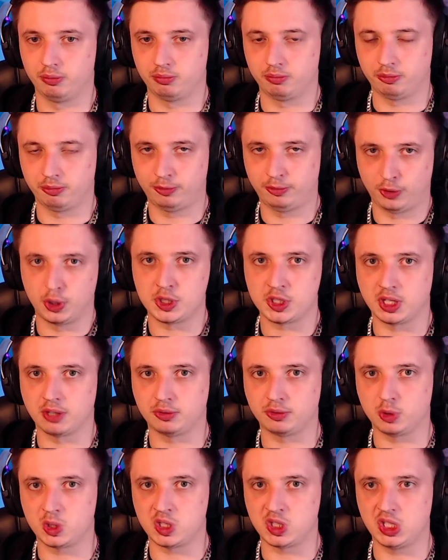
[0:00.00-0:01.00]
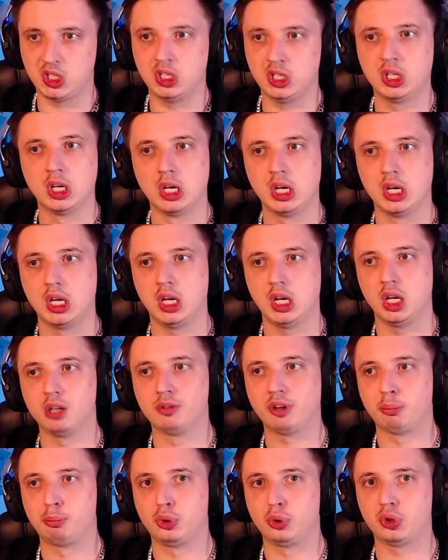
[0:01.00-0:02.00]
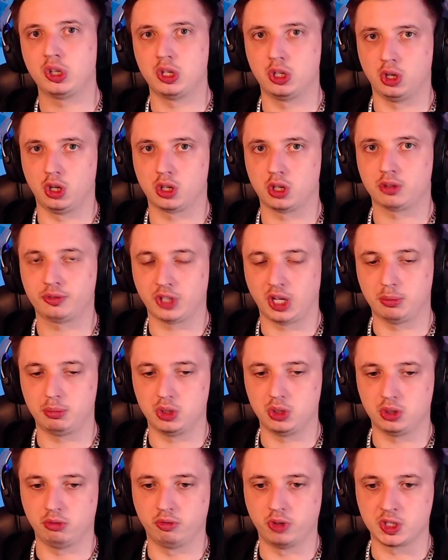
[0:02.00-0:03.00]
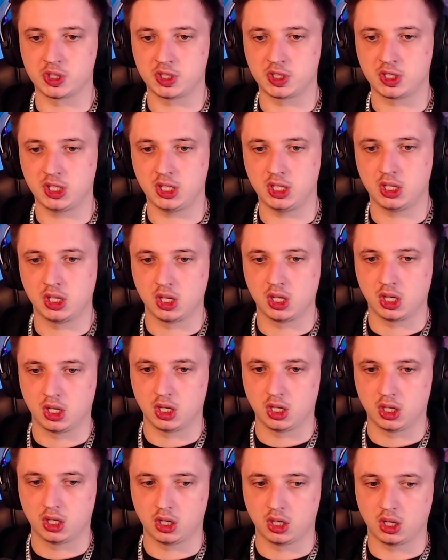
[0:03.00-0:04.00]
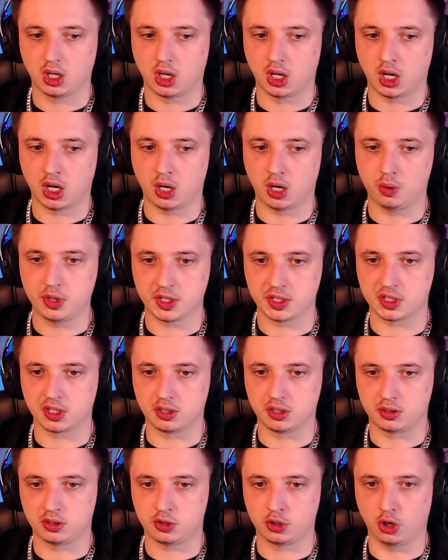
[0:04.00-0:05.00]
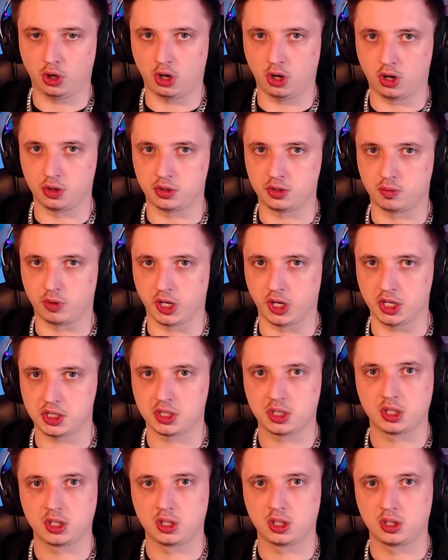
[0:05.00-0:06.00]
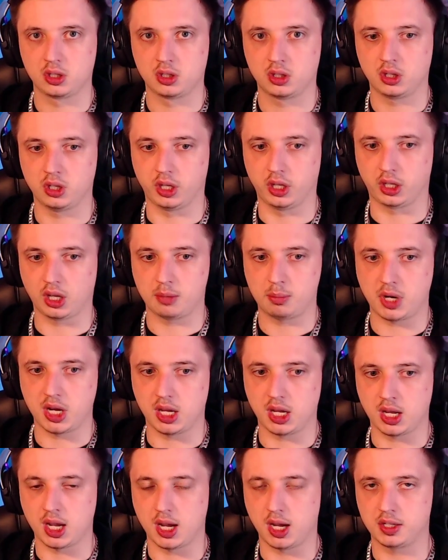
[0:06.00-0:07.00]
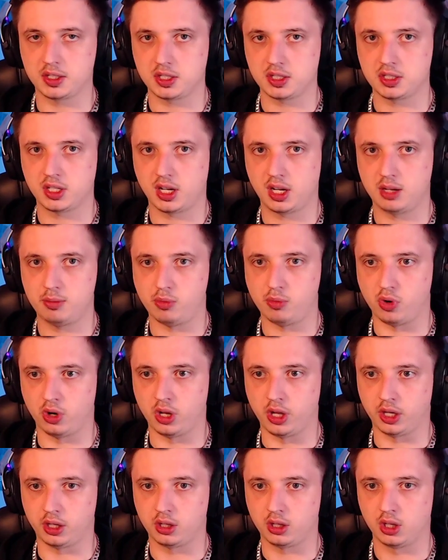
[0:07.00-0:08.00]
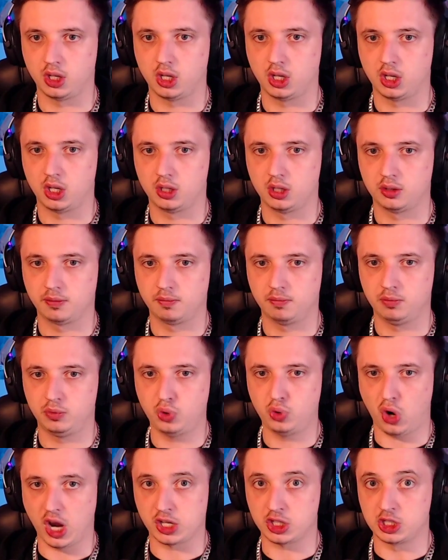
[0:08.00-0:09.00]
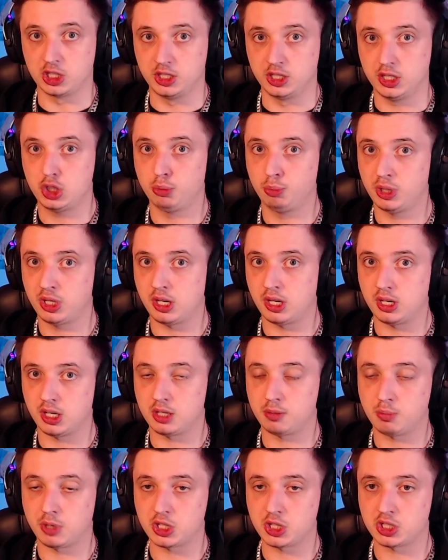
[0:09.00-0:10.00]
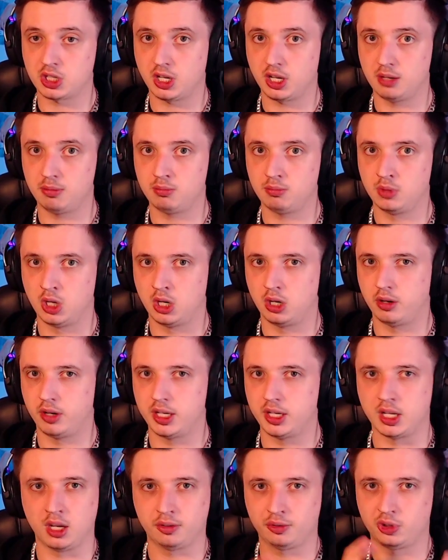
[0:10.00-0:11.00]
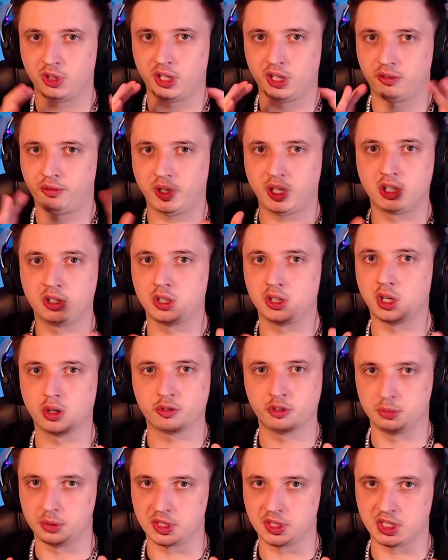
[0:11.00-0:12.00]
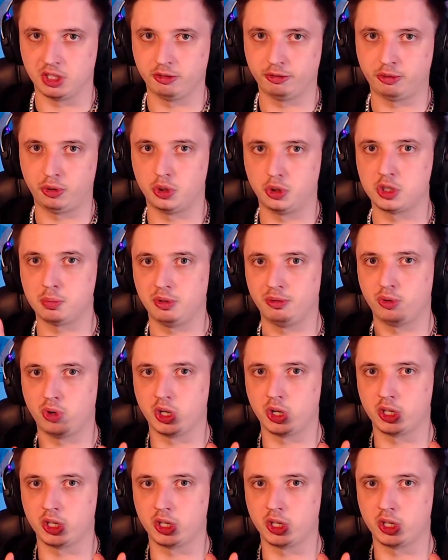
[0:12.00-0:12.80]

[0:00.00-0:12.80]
first have to see if I put in a lot of time in university, how does that turn out, right? Like, am I ahead in time, or like, do I actually need to put in that much time? Right, I have to like figure it out for myself first before I